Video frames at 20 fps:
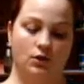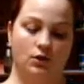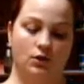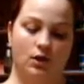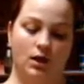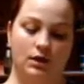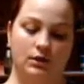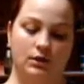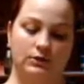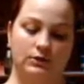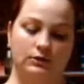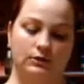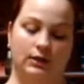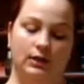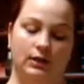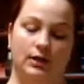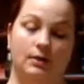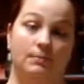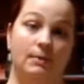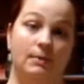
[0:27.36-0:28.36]
You'll also
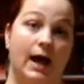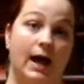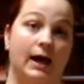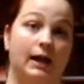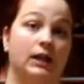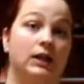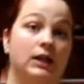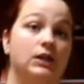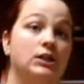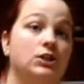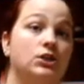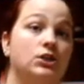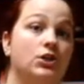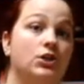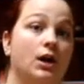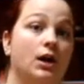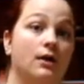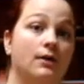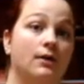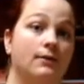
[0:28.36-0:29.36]
need a
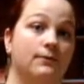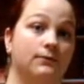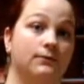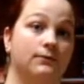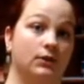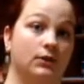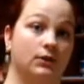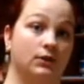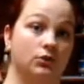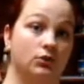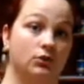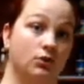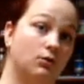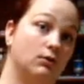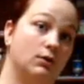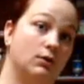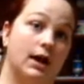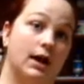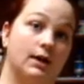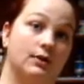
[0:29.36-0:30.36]
package of the
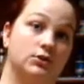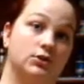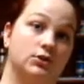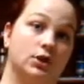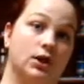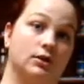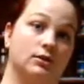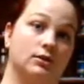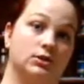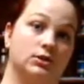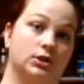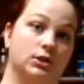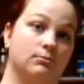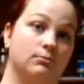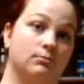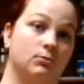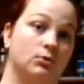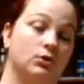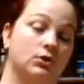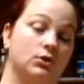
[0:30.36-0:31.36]
Toll House chocolate chip
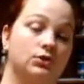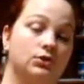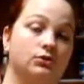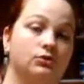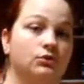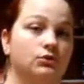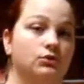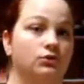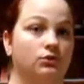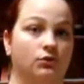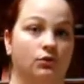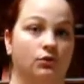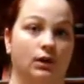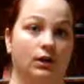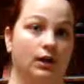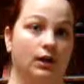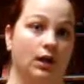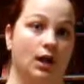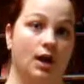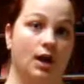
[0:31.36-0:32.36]
morsels
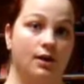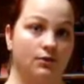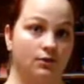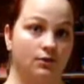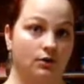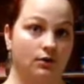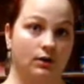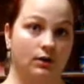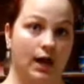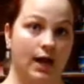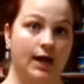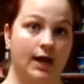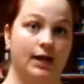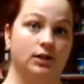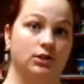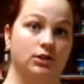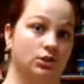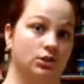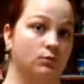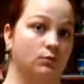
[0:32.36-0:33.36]
or any other
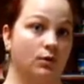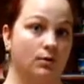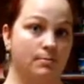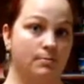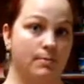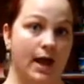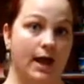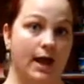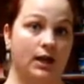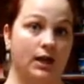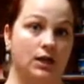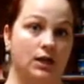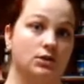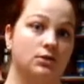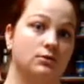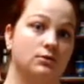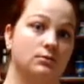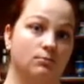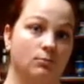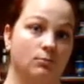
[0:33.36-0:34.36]
kind, just one
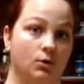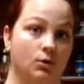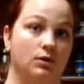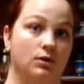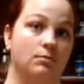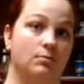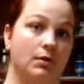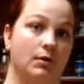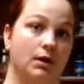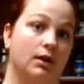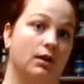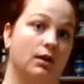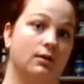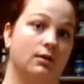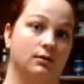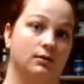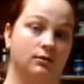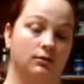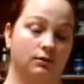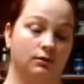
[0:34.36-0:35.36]
package, more depending
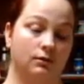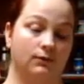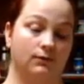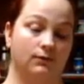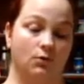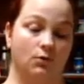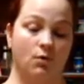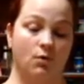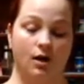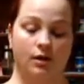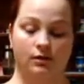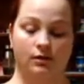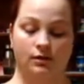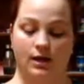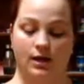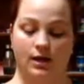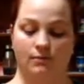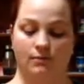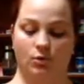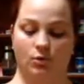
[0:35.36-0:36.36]
on if you want
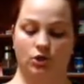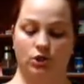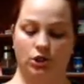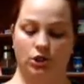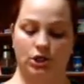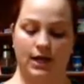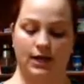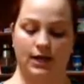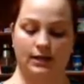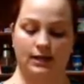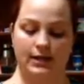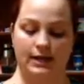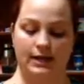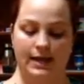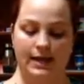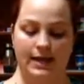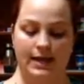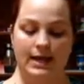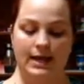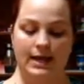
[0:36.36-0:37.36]
to have more chocolate.
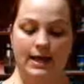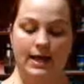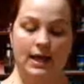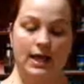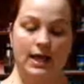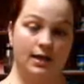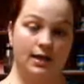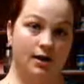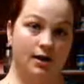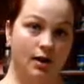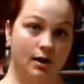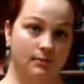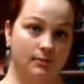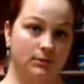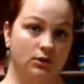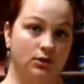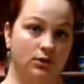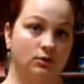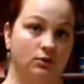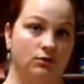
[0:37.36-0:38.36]
And then
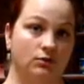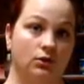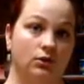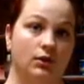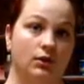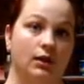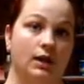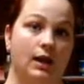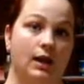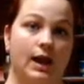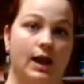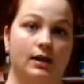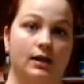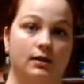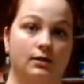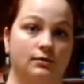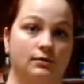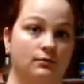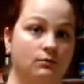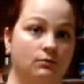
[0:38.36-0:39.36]
optional, you can add
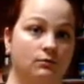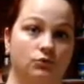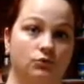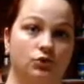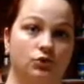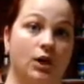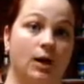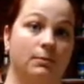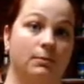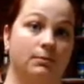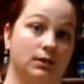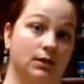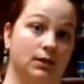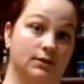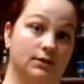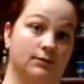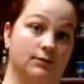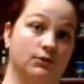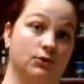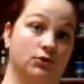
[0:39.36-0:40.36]
in chopped
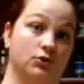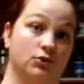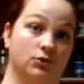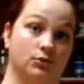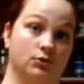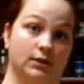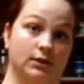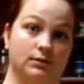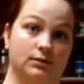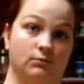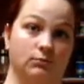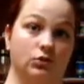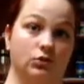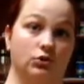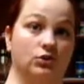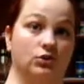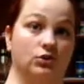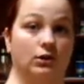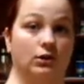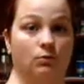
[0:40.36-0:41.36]
nuts of your choice,
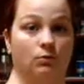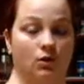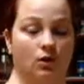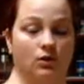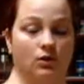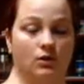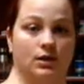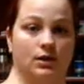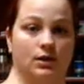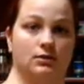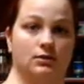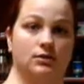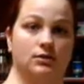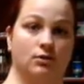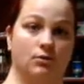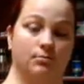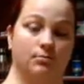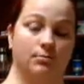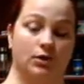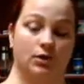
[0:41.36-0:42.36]
usually
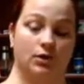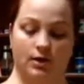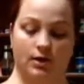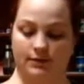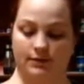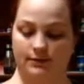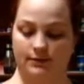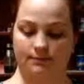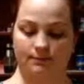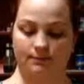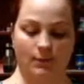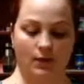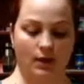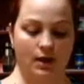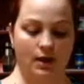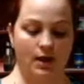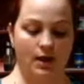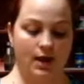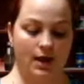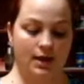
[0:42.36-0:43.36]
walnuts or pecans.
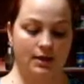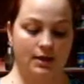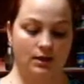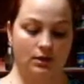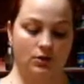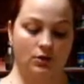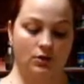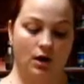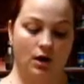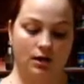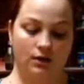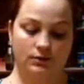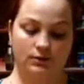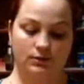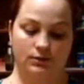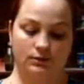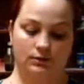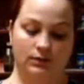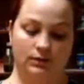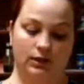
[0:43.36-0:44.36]
And then you'll
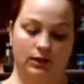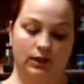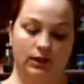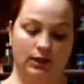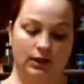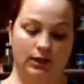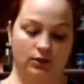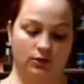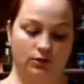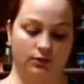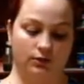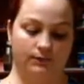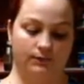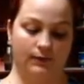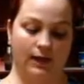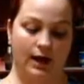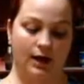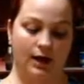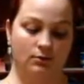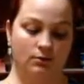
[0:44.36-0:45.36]
also need your
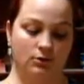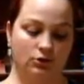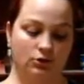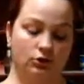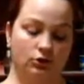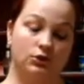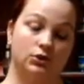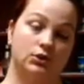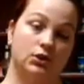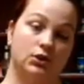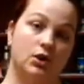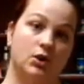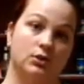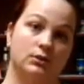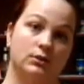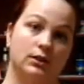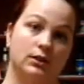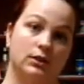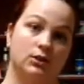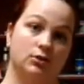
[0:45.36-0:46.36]
flour, your
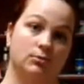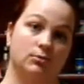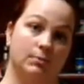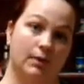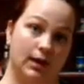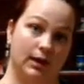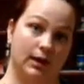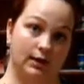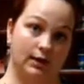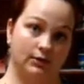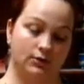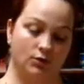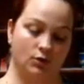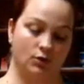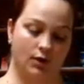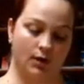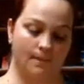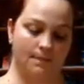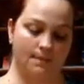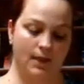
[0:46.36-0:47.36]
salt, and your baking
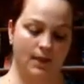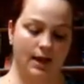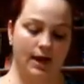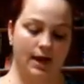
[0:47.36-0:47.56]
soda.